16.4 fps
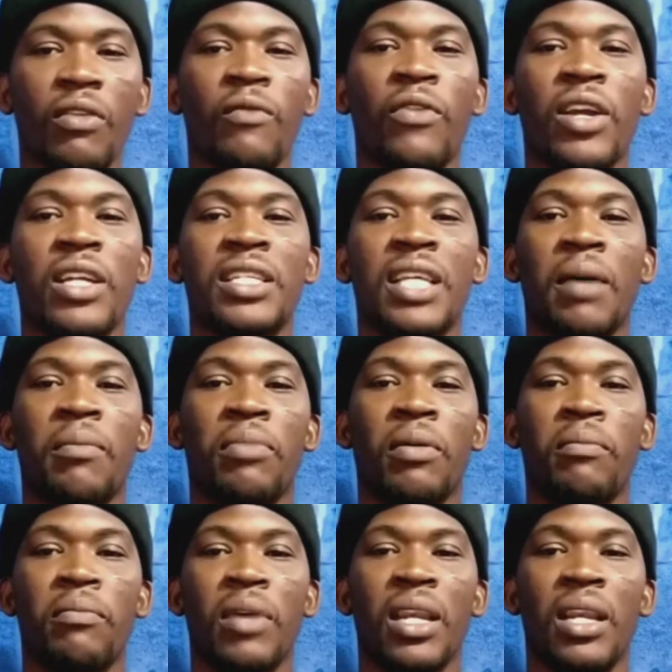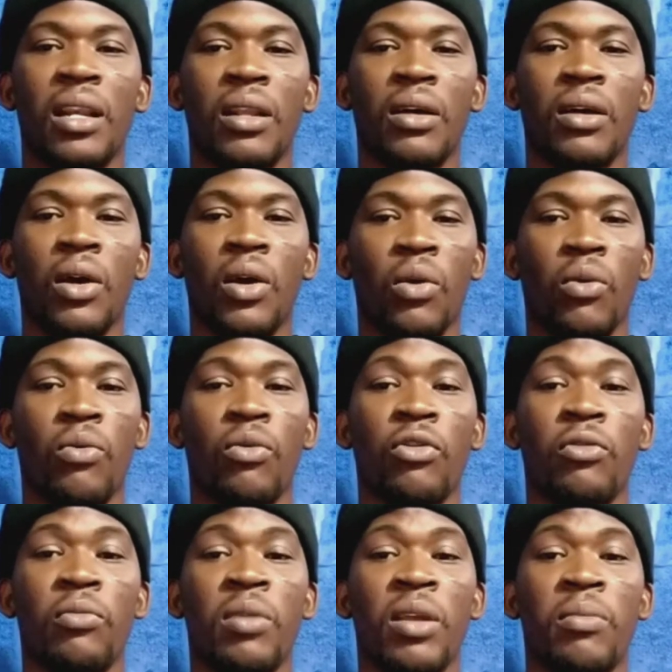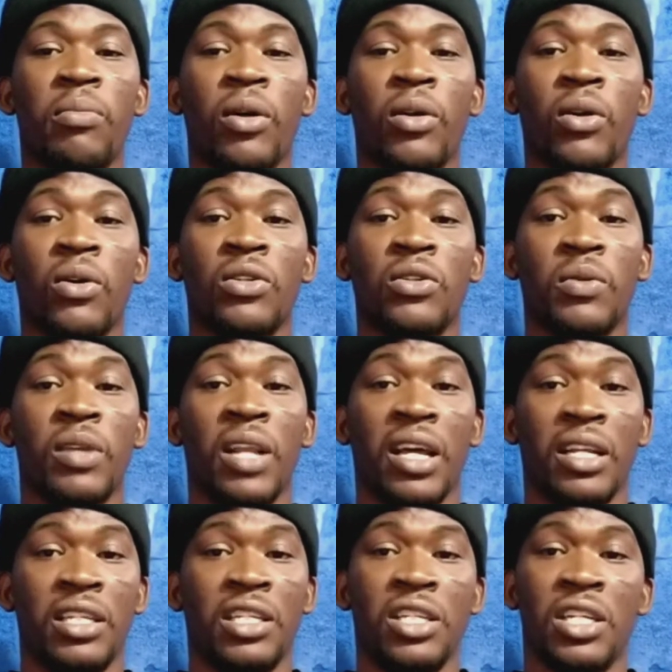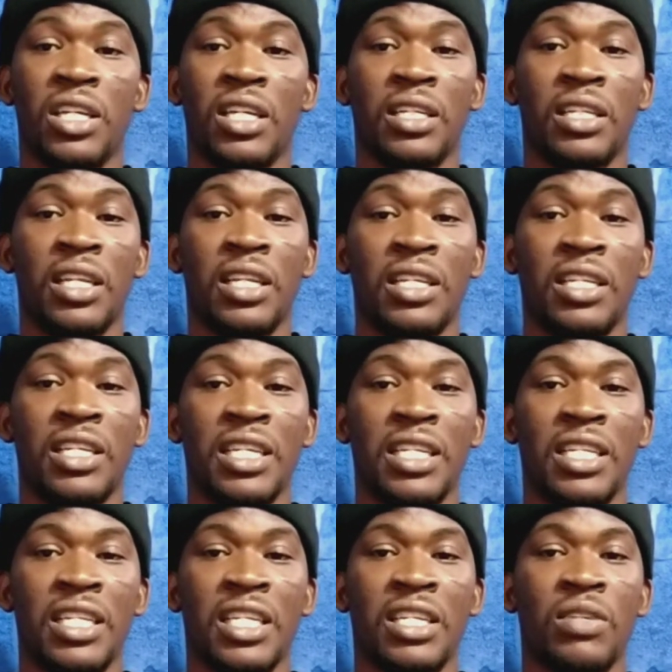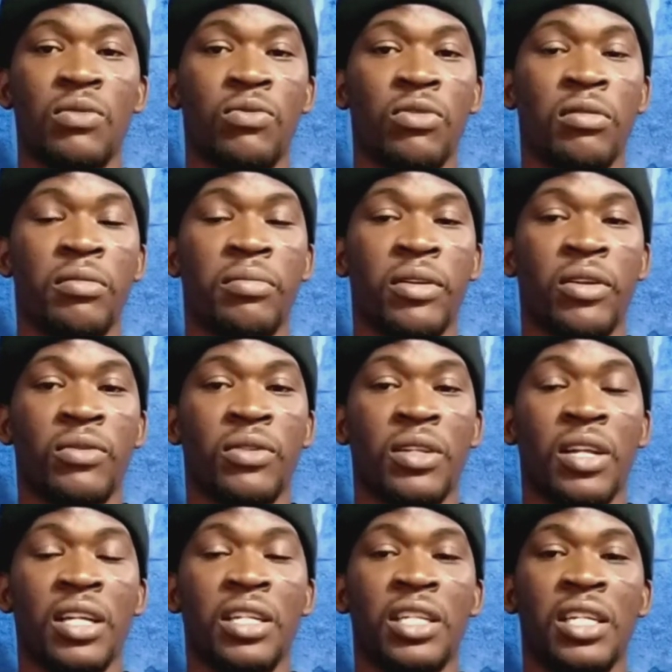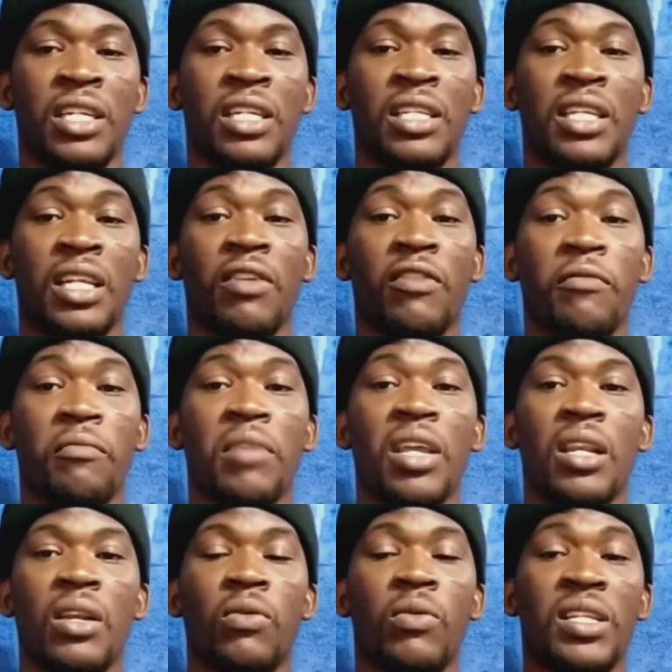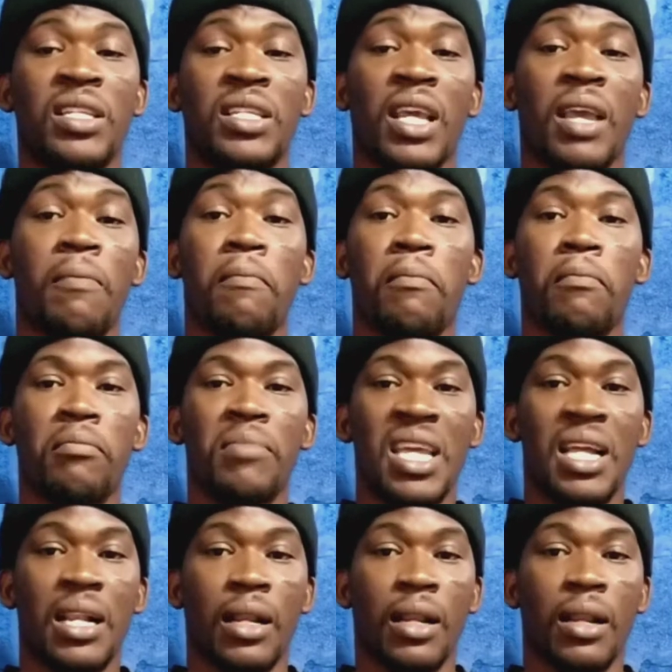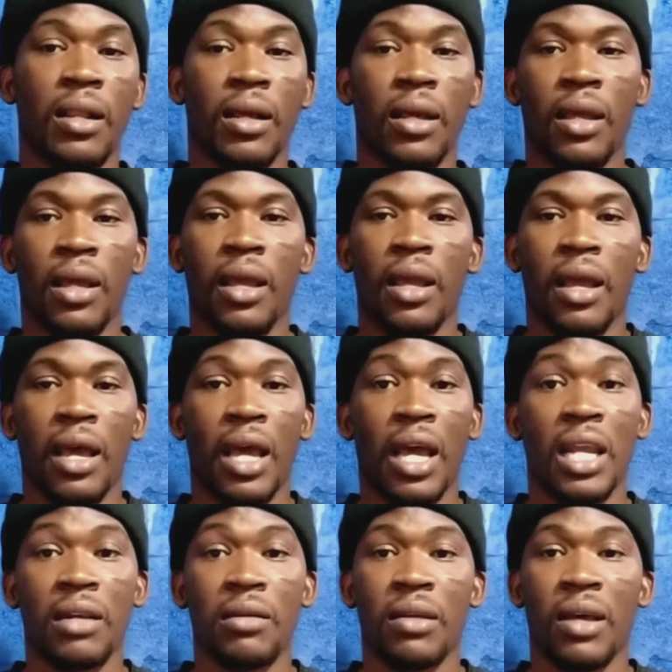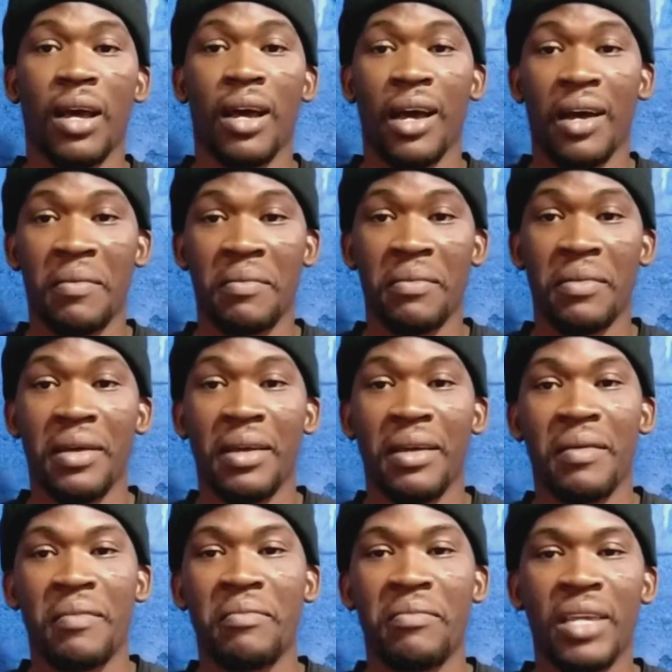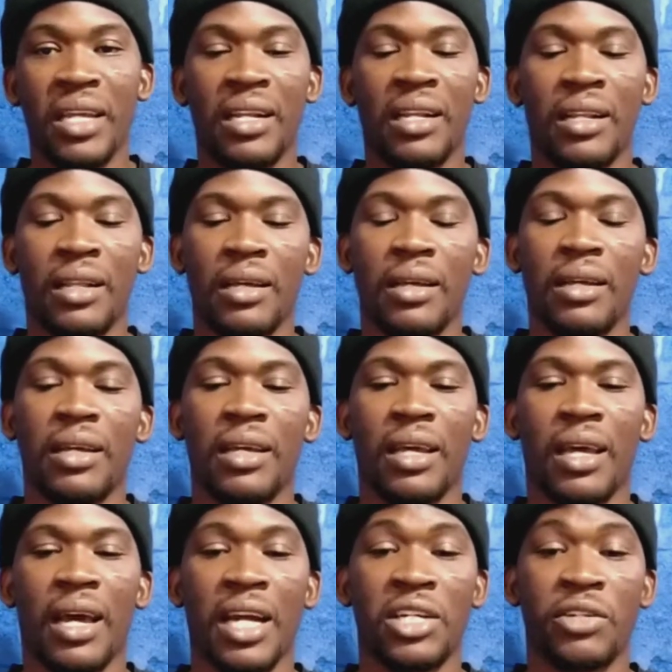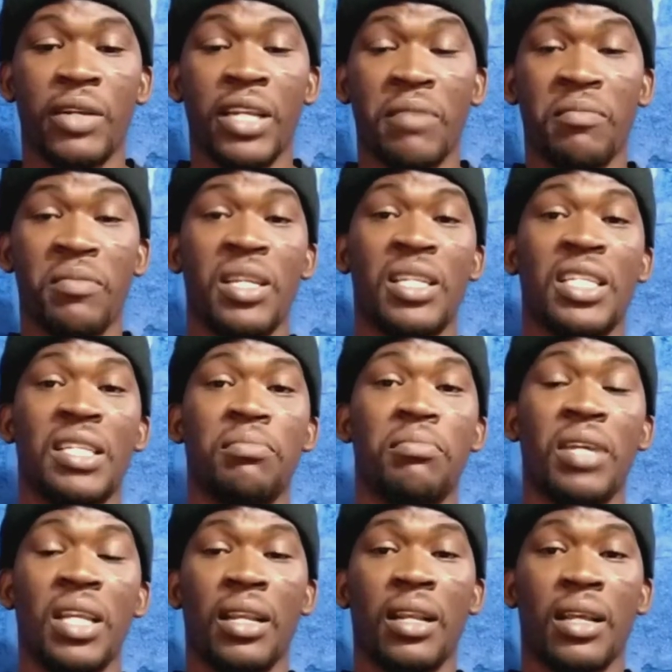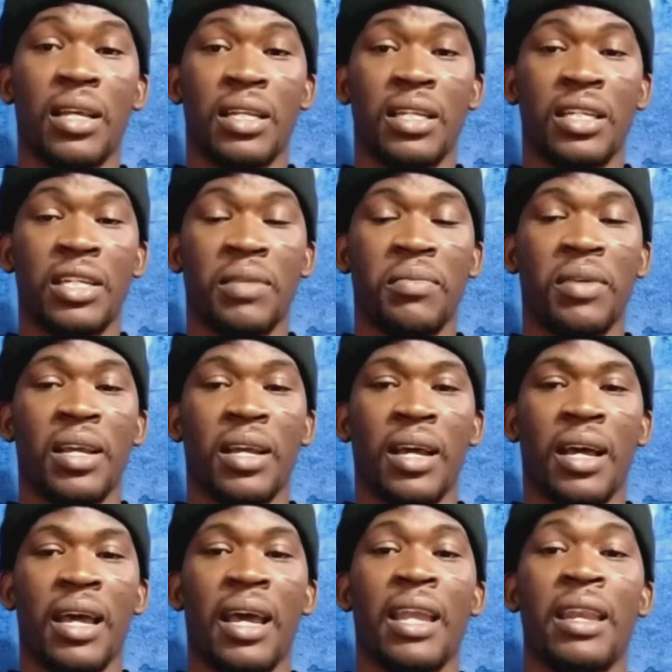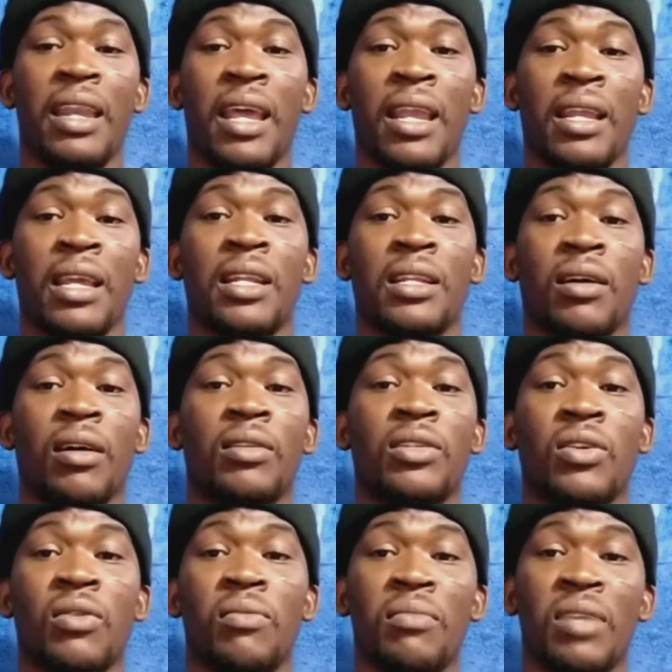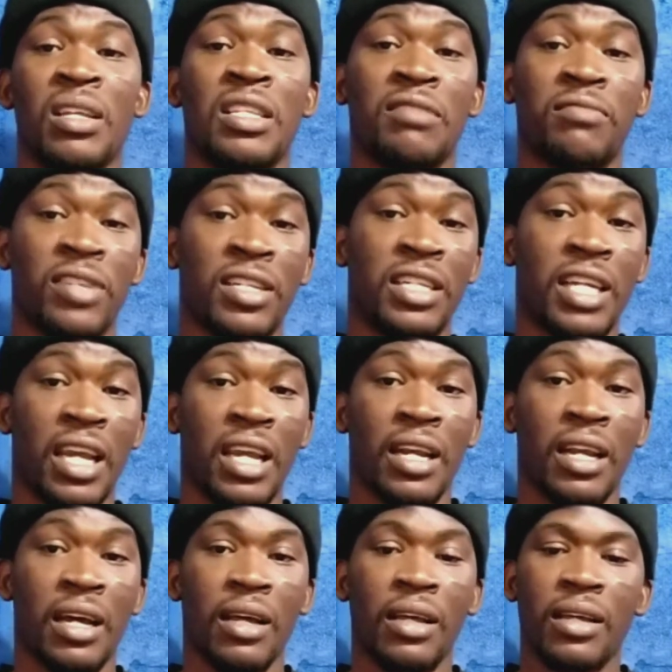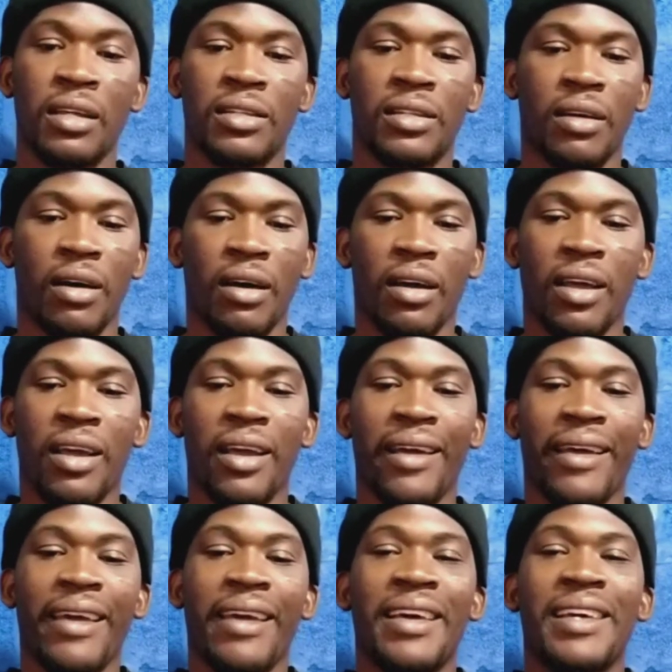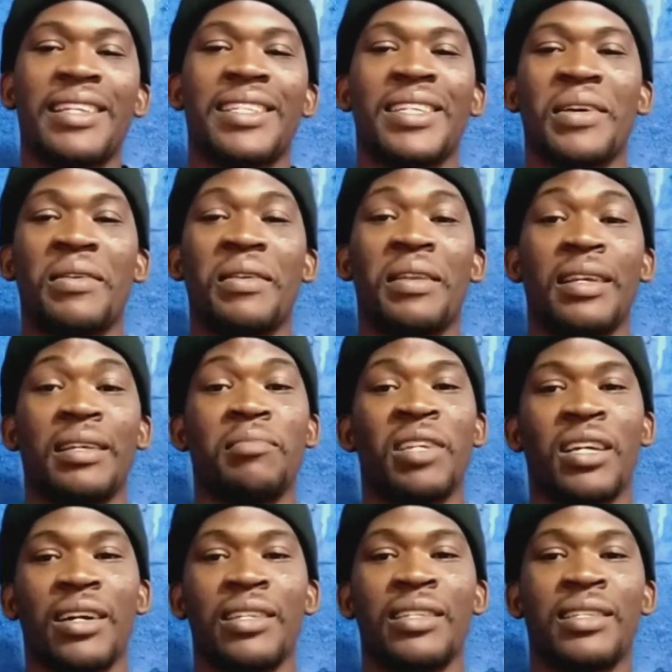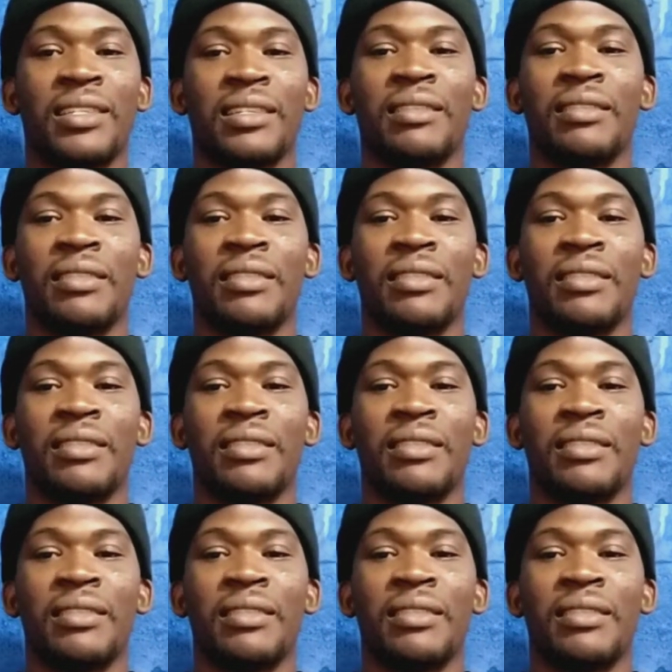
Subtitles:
for example, middle would be pronounced with a G. The DD would be pronounced with a G. Instead of middle, we'd say miggle. And miggle actually means middle in Jamaica, and then it also means vagina. So because